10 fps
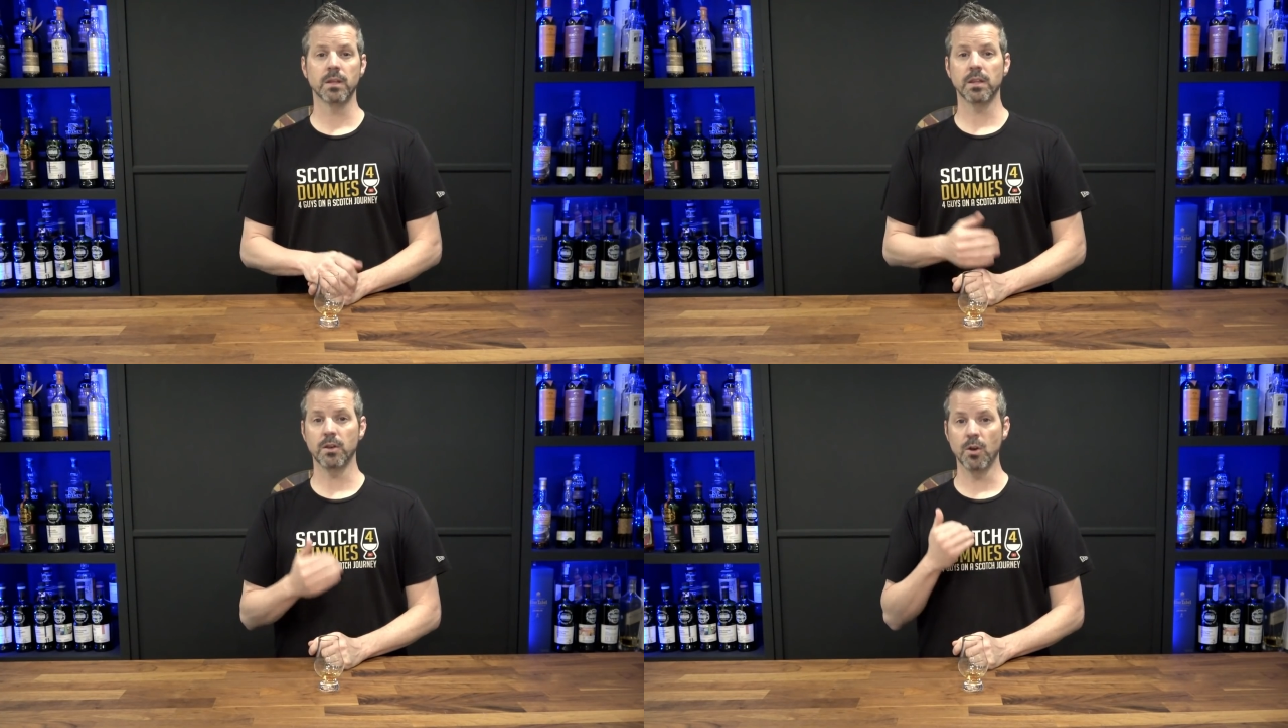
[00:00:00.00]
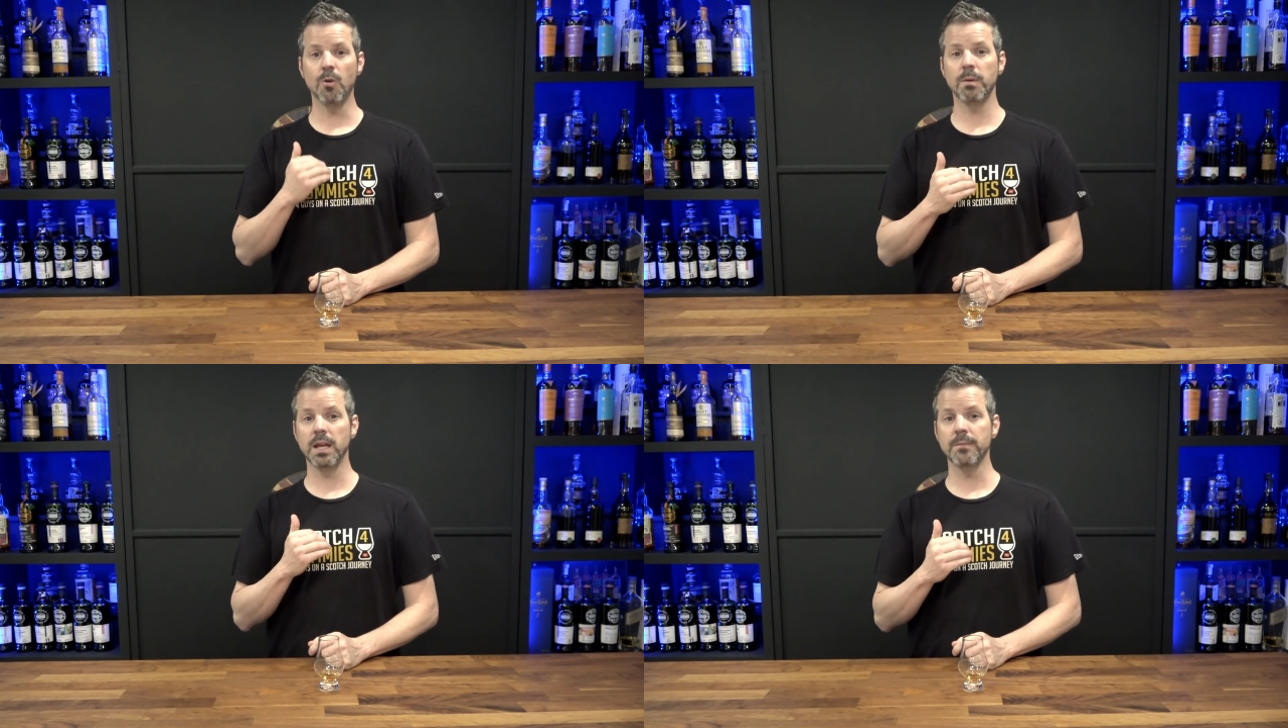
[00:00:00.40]
that know
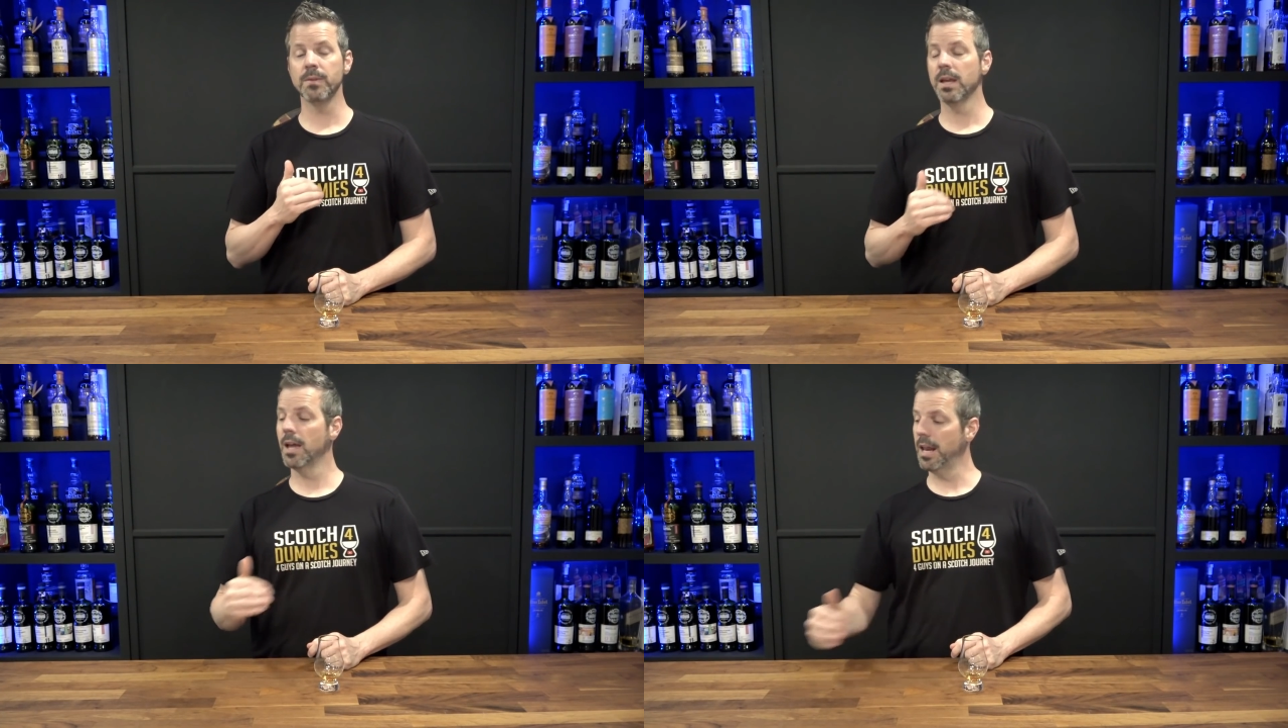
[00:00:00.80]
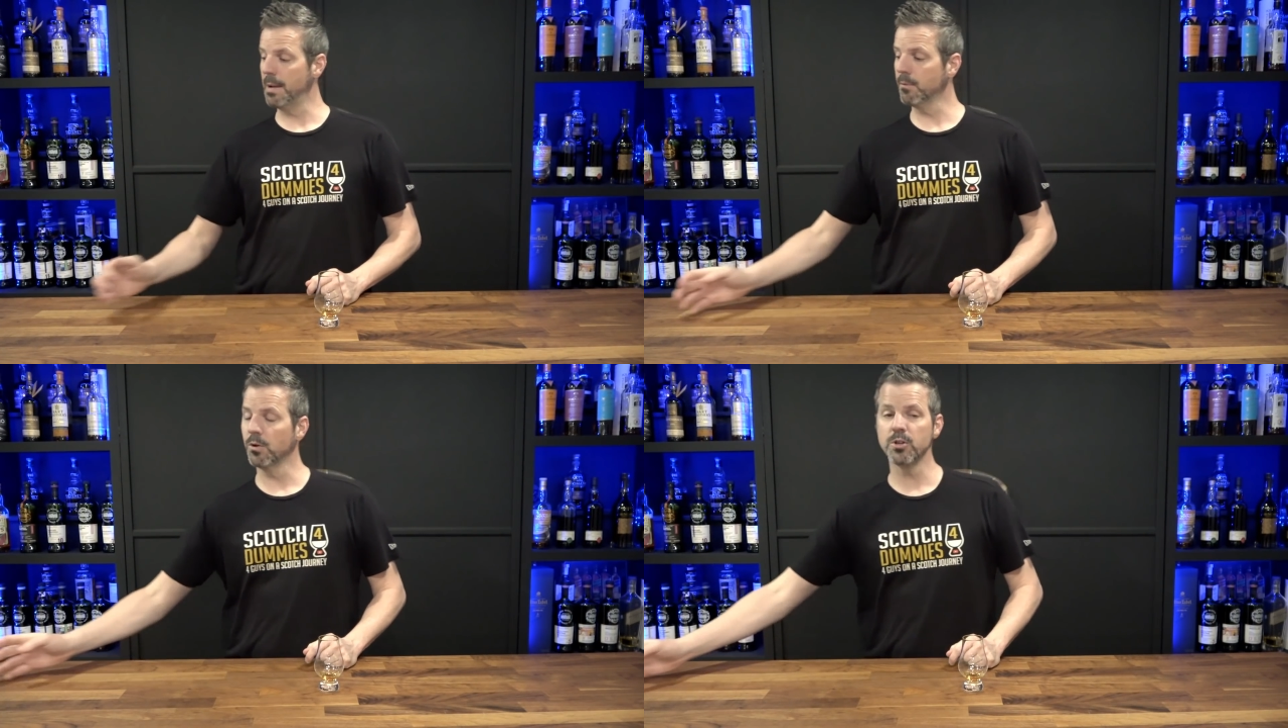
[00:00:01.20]
me, and
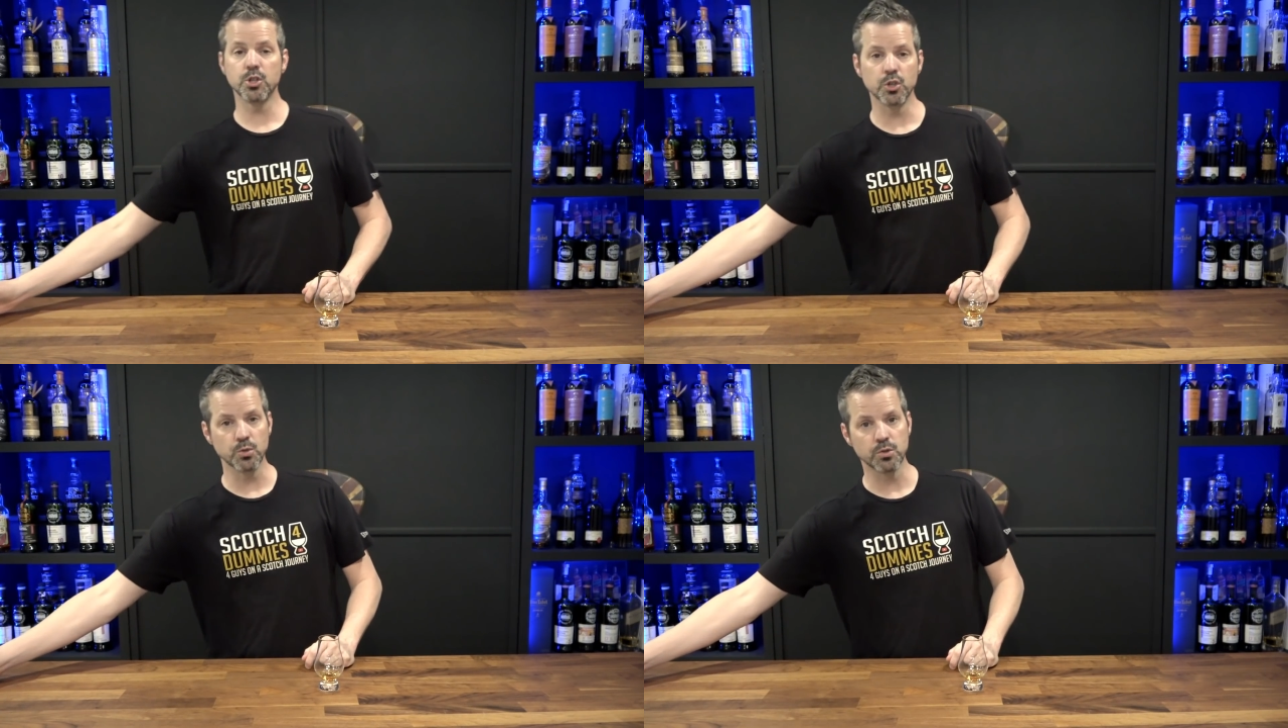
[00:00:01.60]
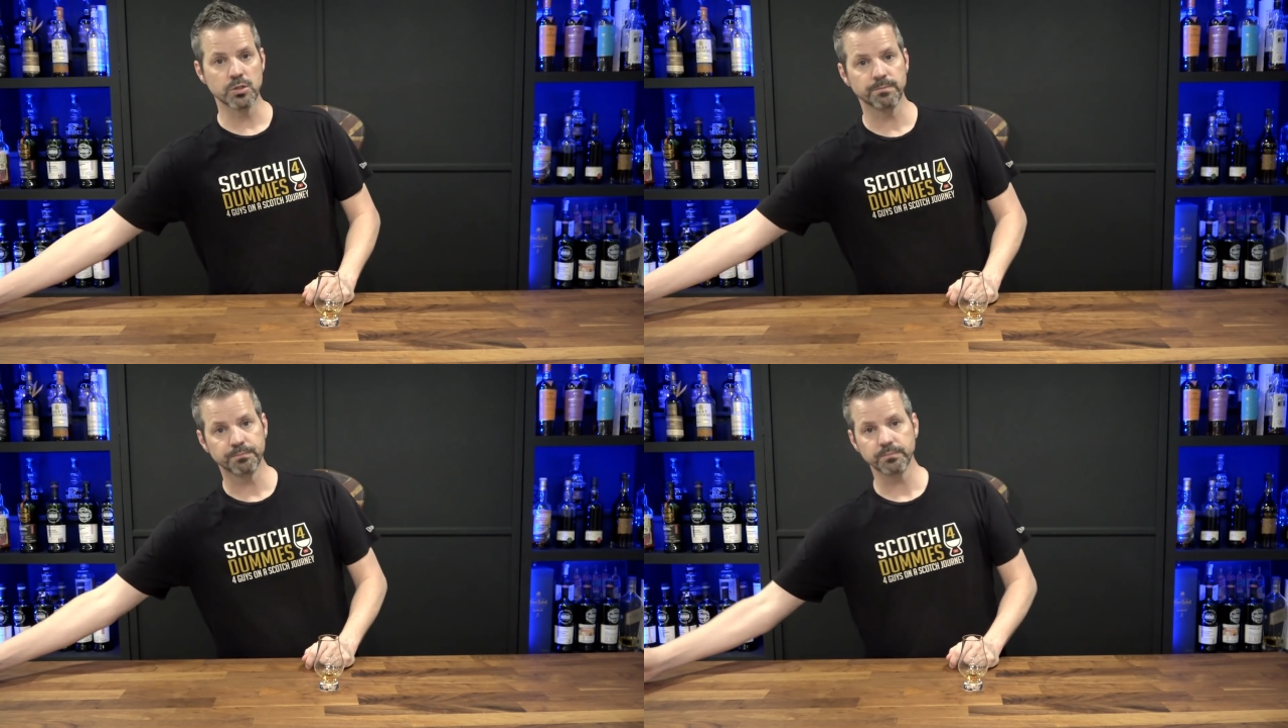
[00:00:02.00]
I'm going to choose